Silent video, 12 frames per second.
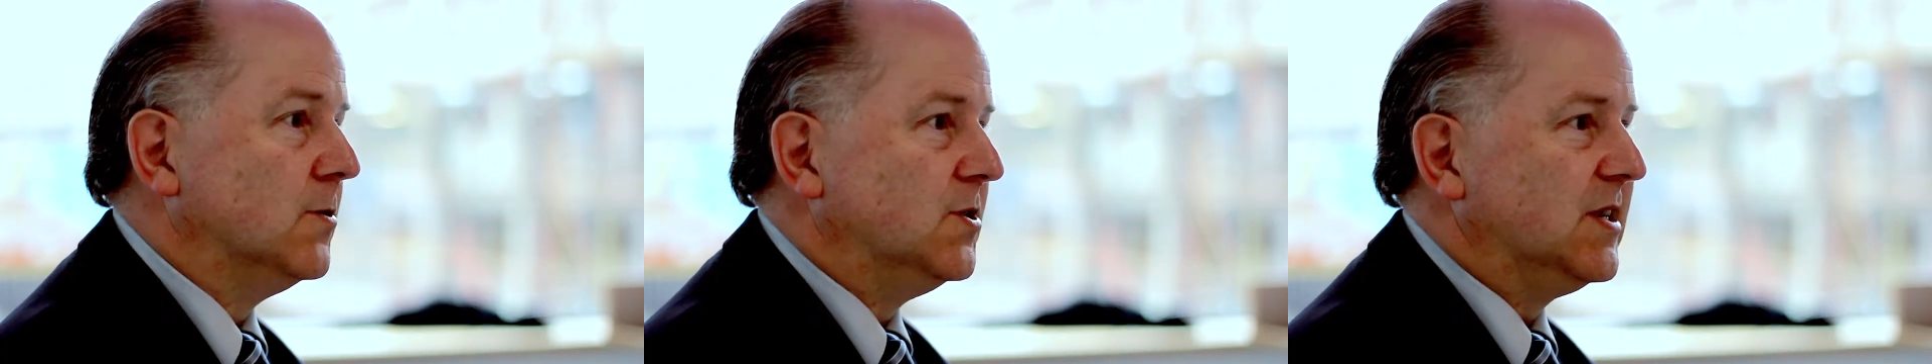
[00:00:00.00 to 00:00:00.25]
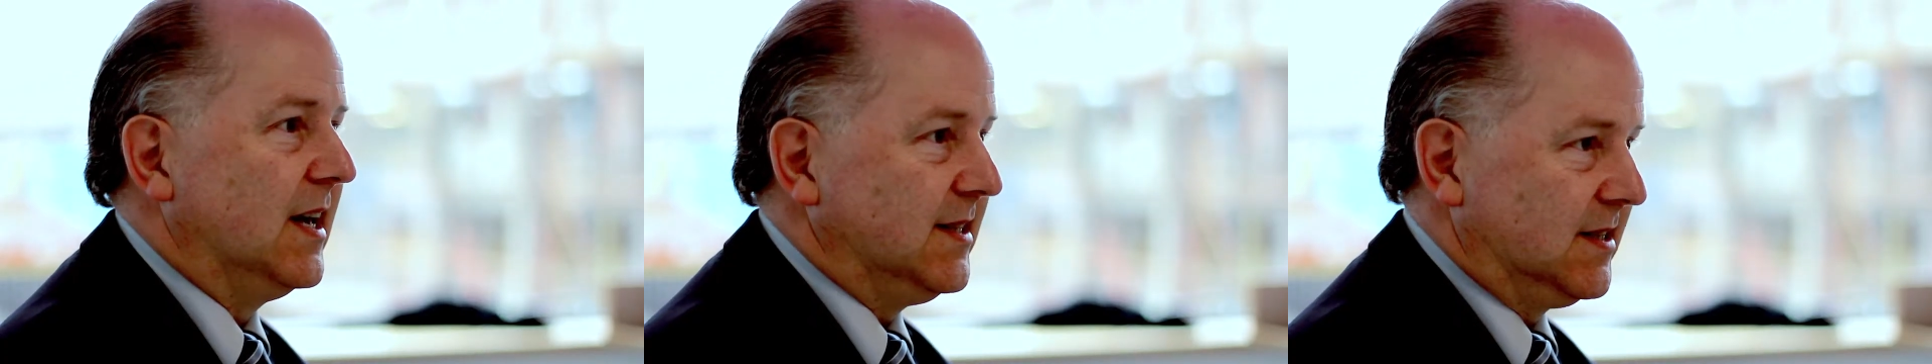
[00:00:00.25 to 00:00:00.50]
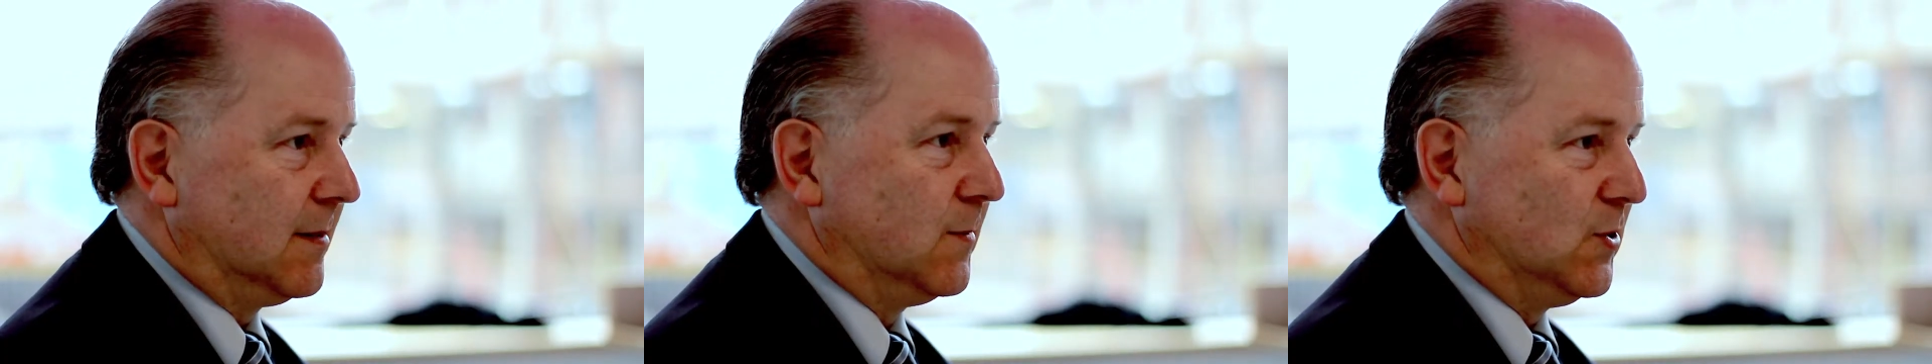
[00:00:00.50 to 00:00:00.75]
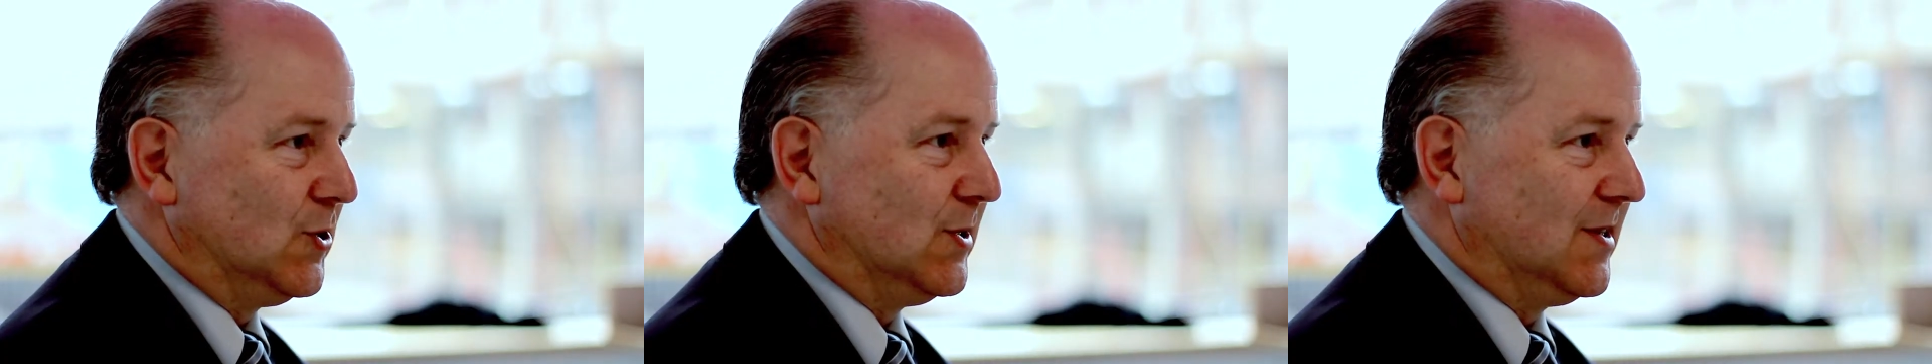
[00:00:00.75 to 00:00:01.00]
good
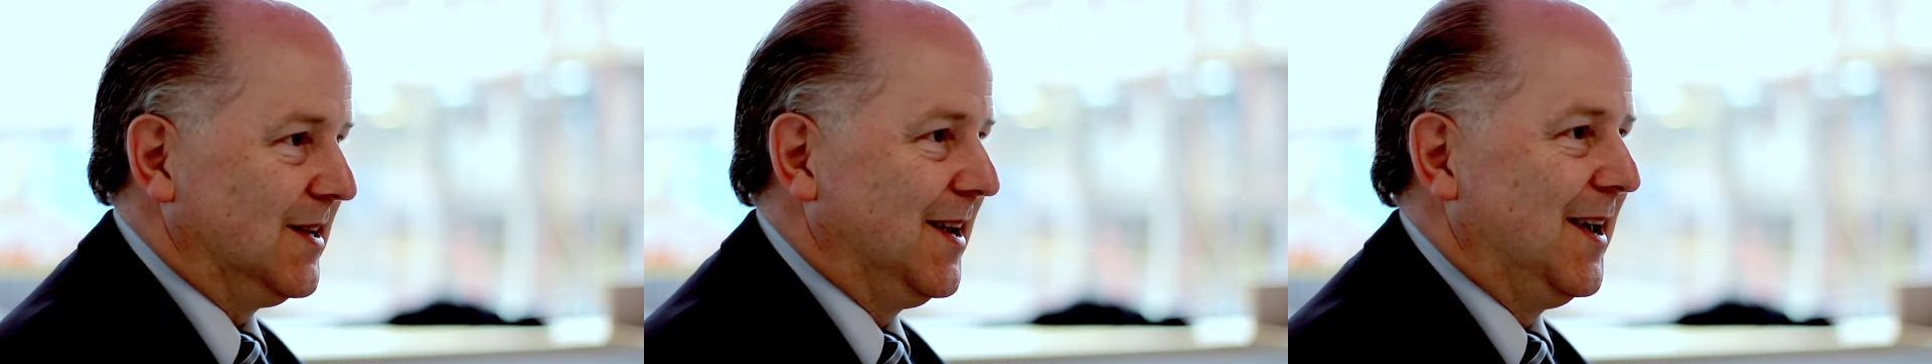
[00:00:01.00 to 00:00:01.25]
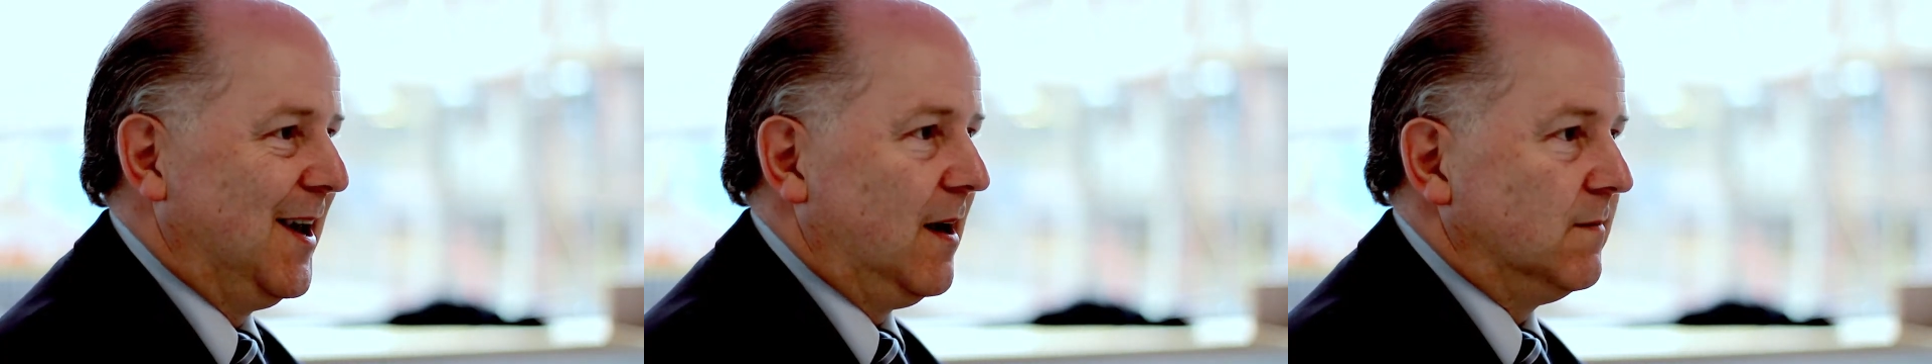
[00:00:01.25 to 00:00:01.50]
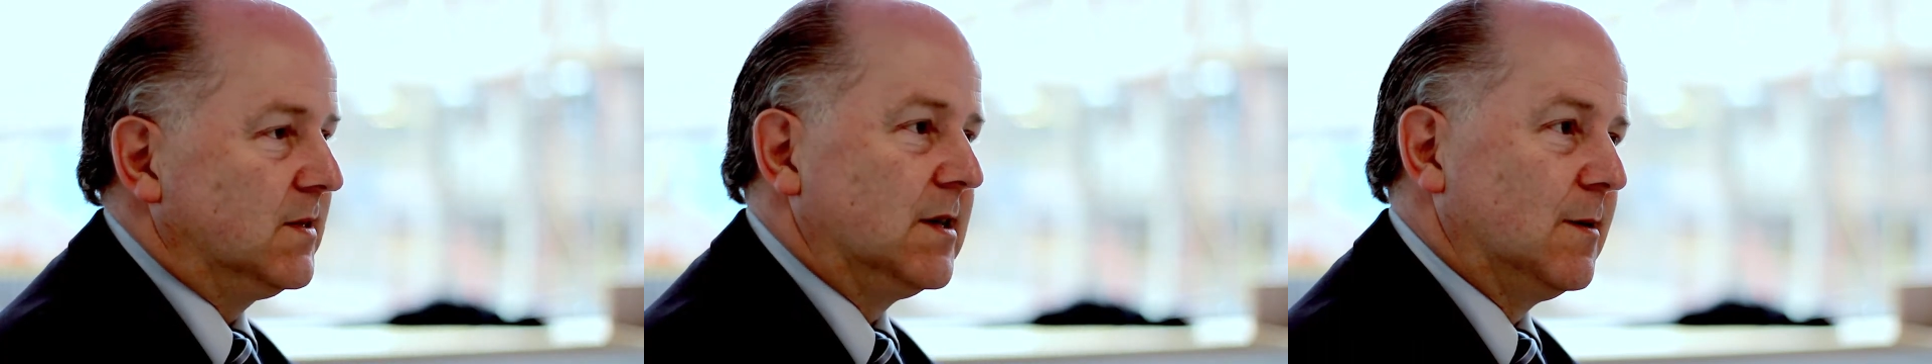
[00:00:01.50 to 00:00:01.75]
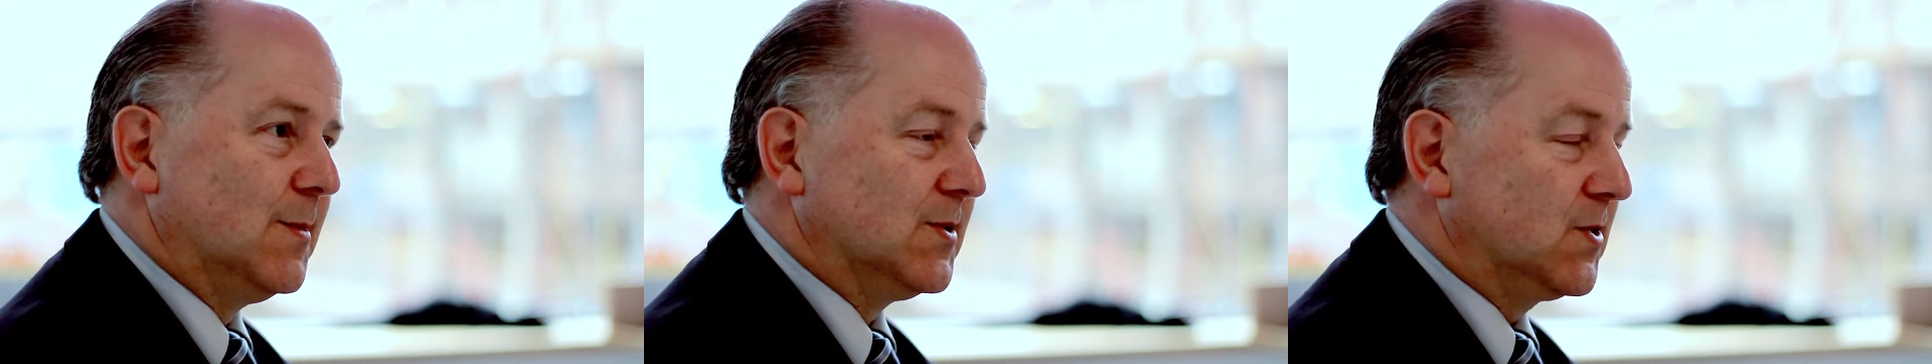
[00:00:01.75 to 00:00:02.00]
tasting which is
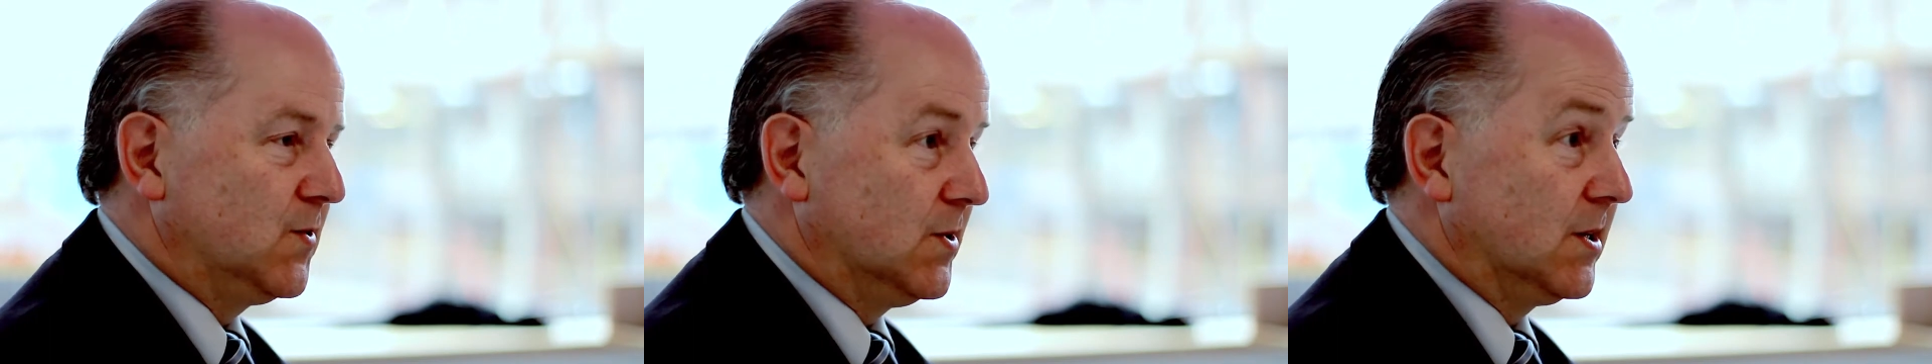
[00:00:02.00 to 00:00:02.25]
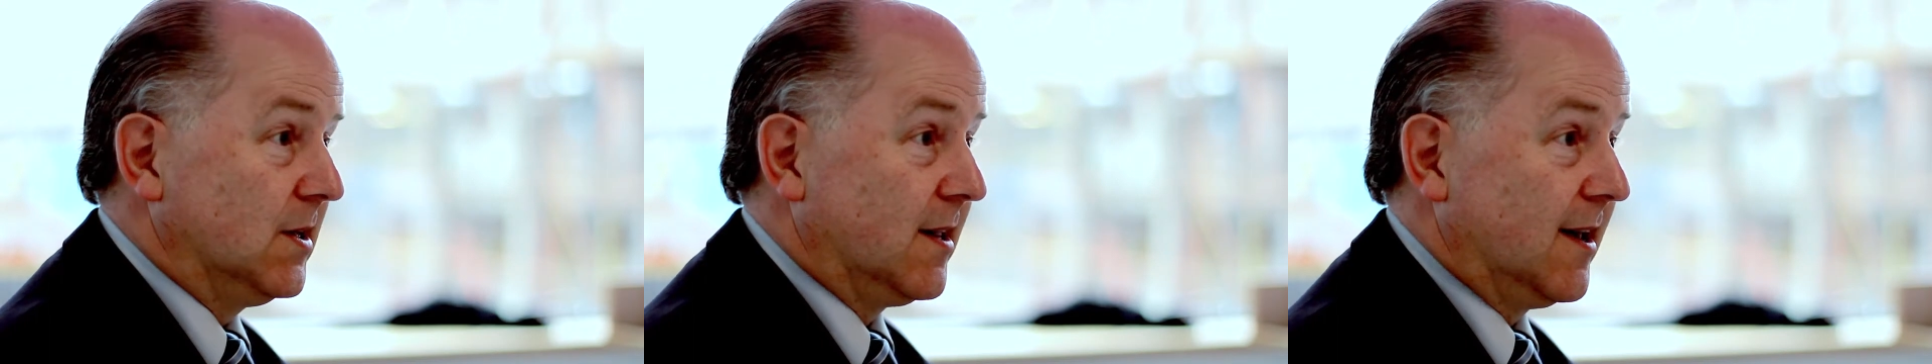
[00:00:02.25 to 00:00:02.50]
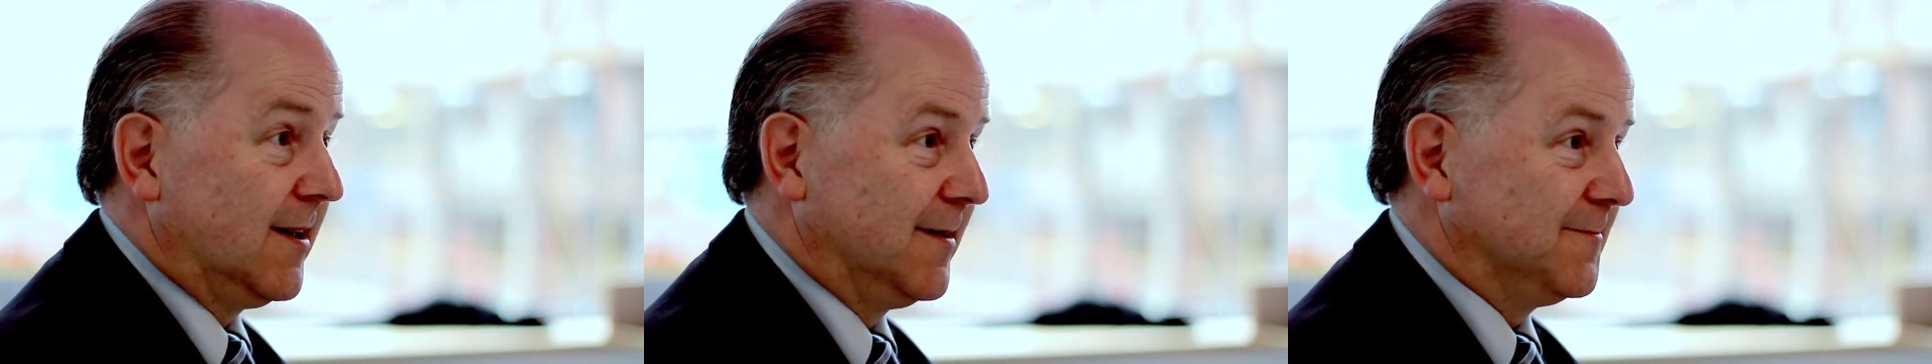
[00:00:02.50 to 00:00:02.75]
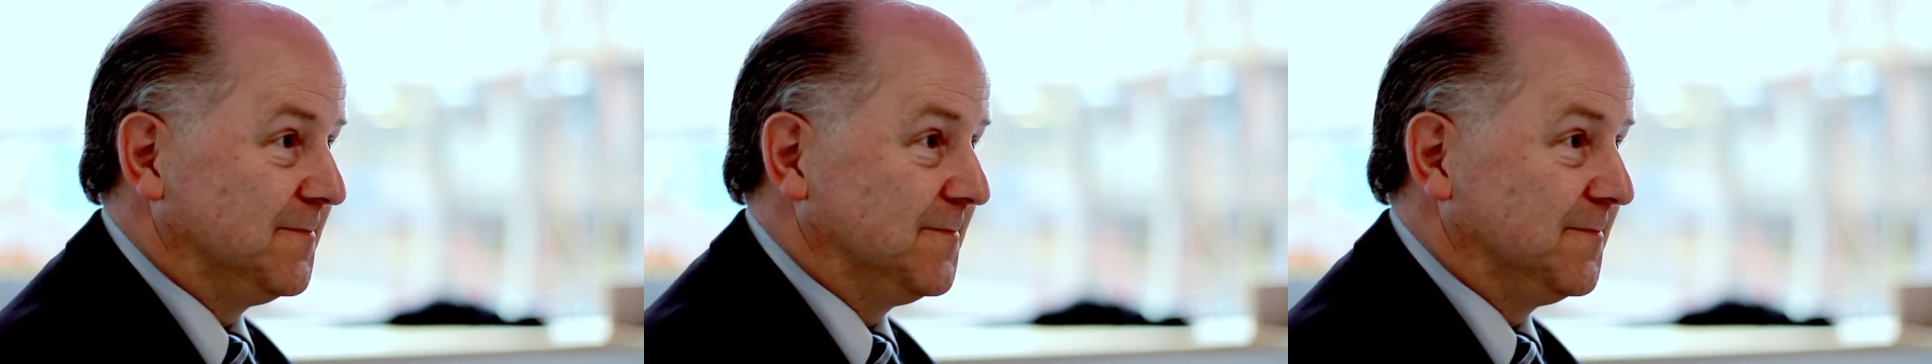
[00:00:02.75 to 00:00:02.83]
obviously the most critical thing.